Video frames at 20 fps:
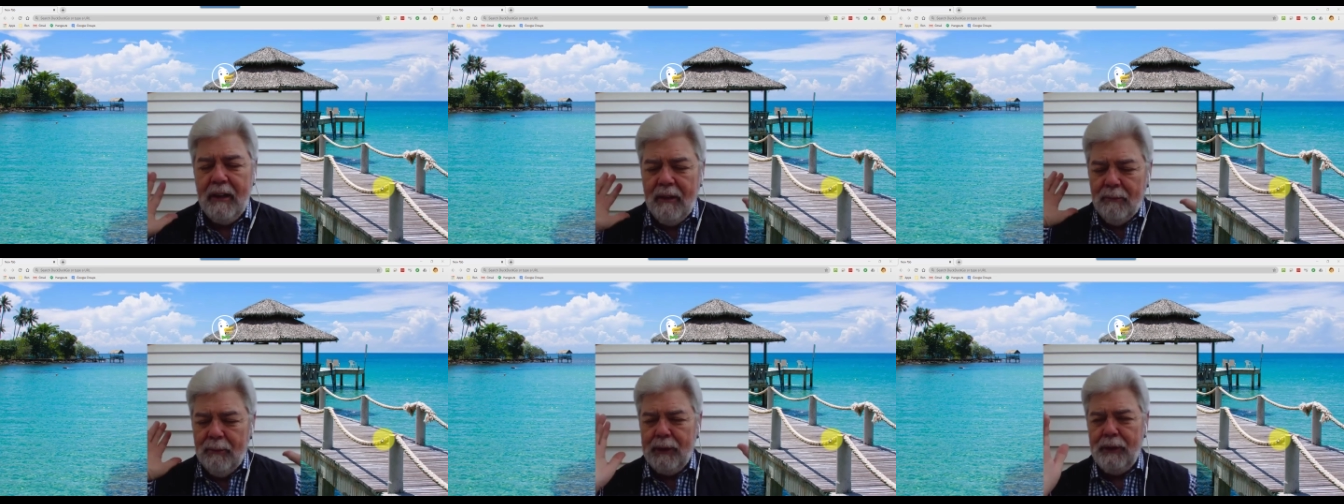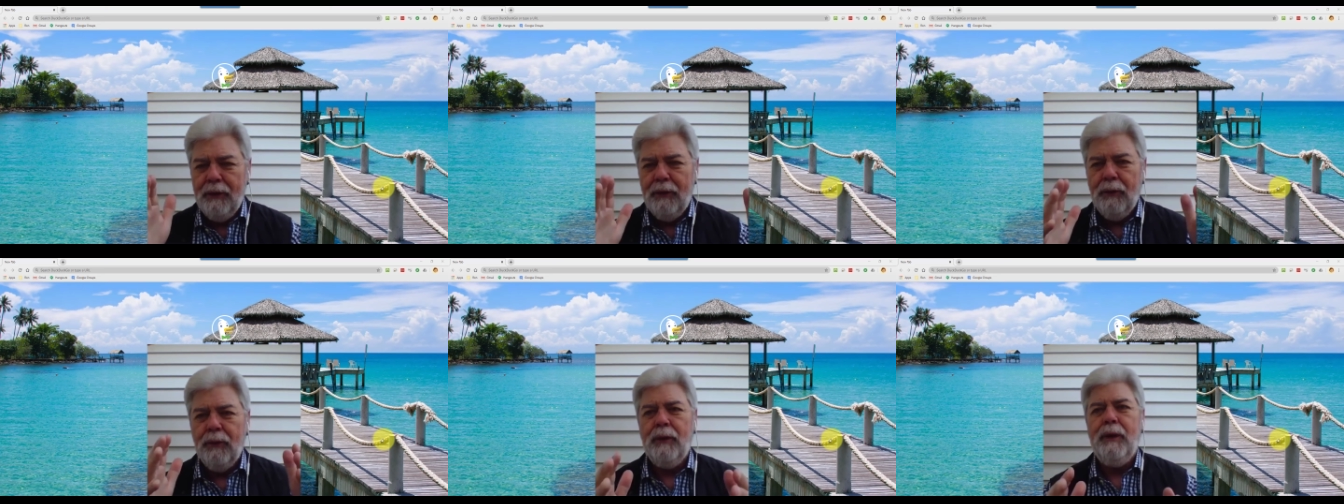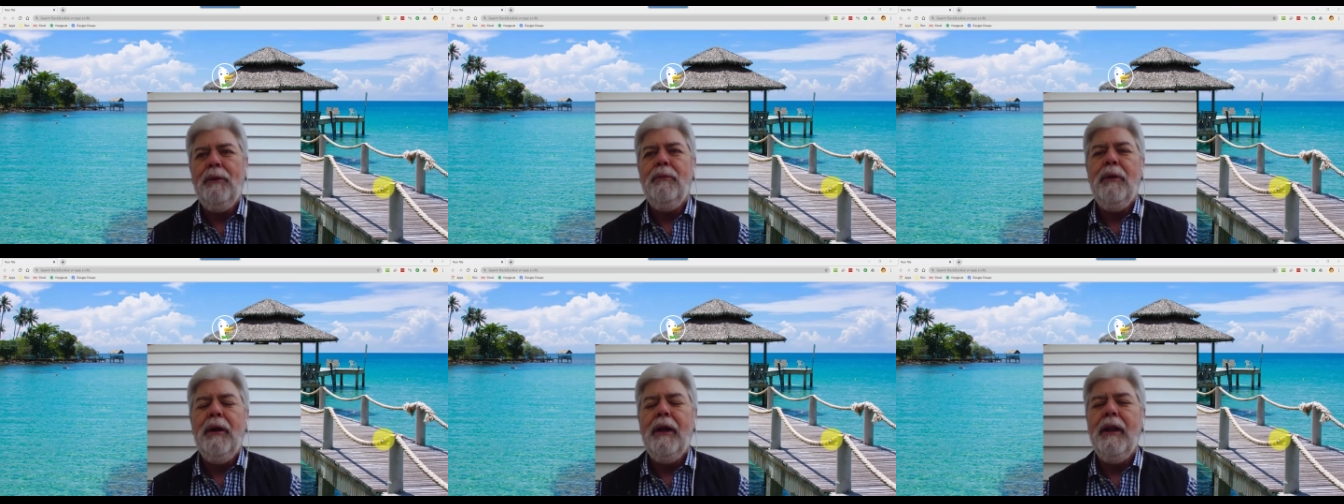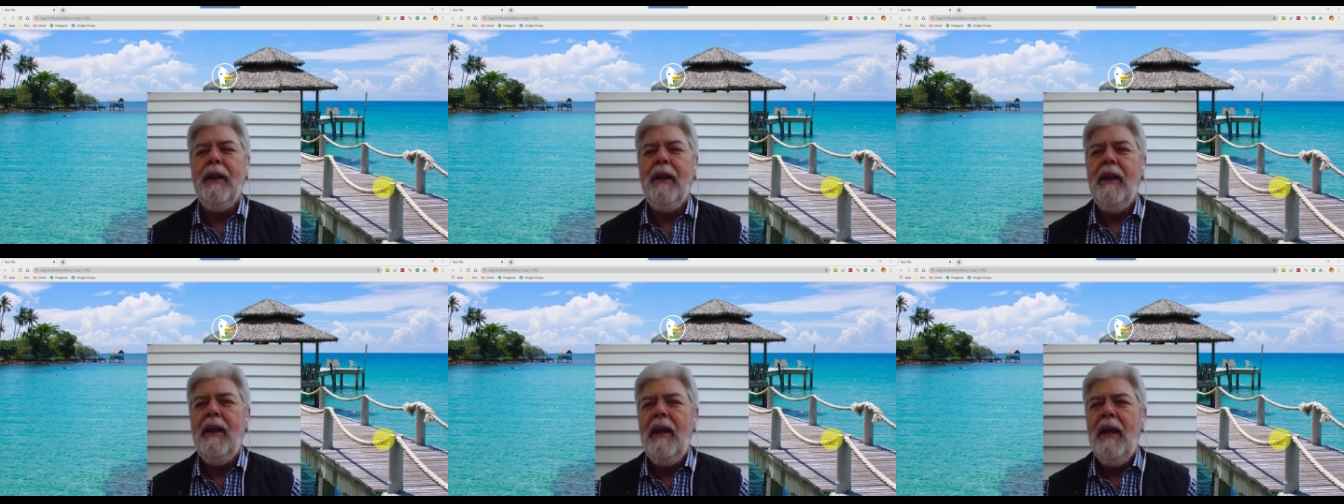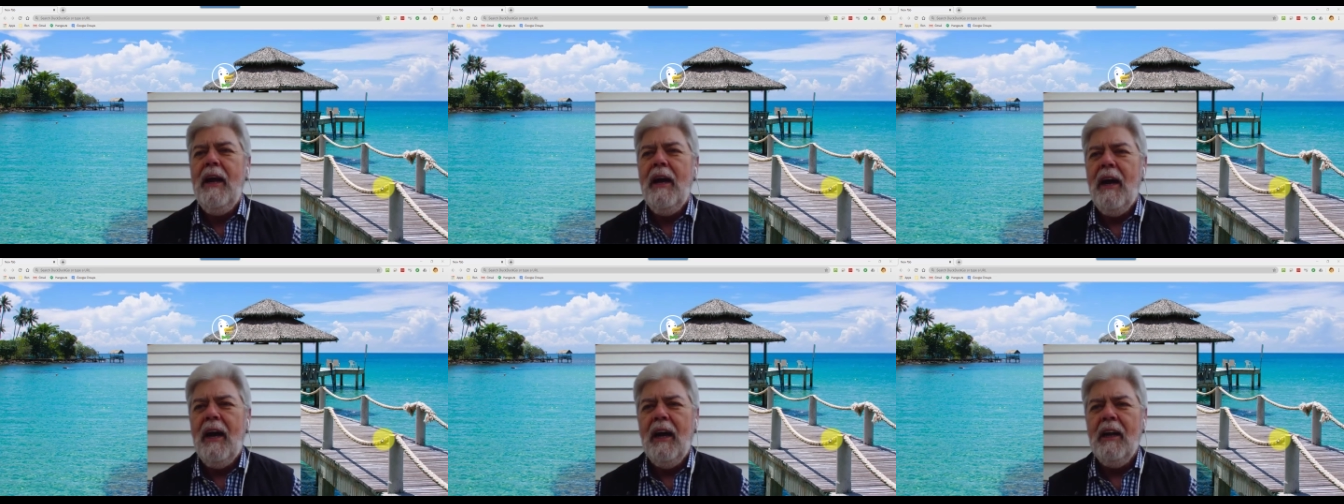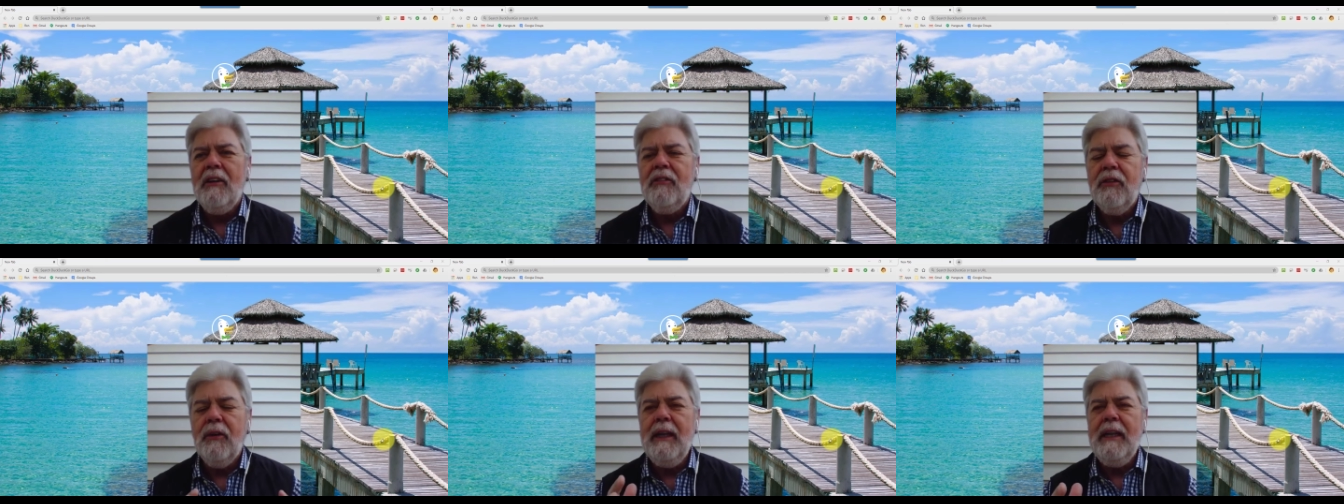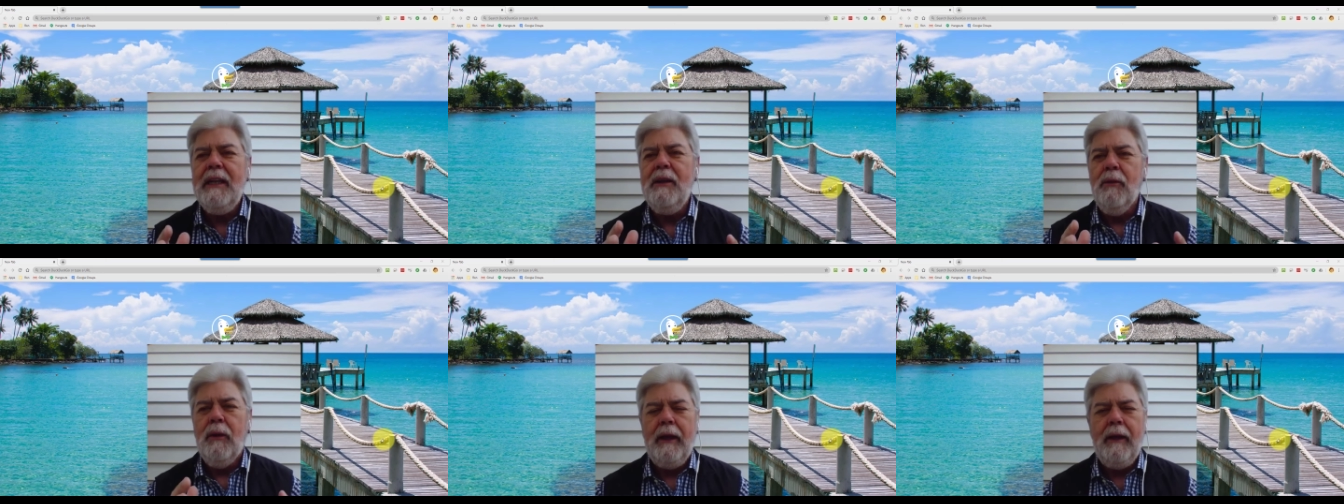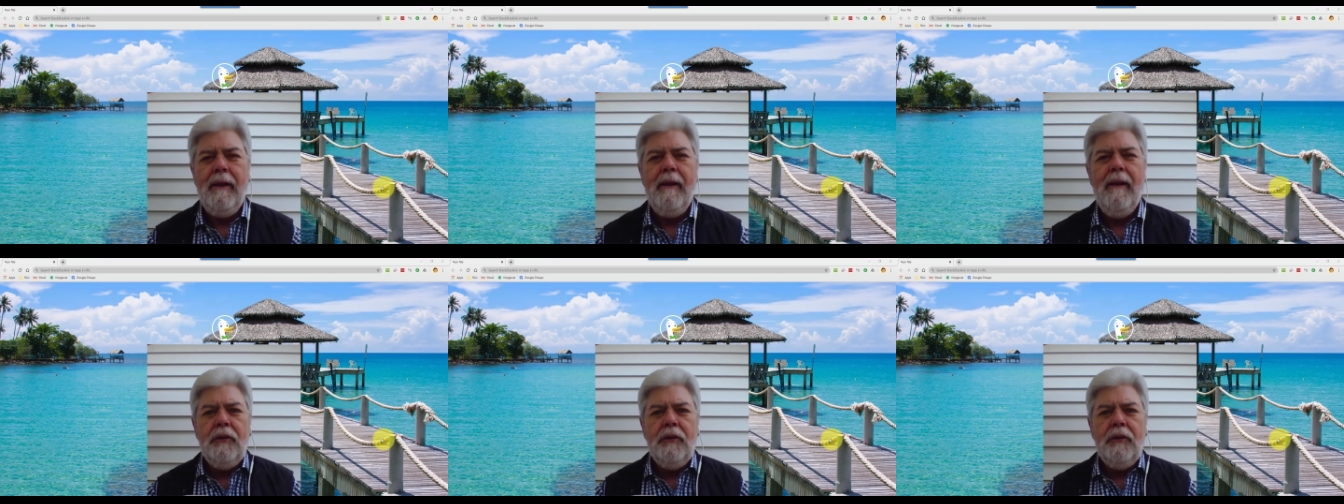But don't worry about it. So anyway,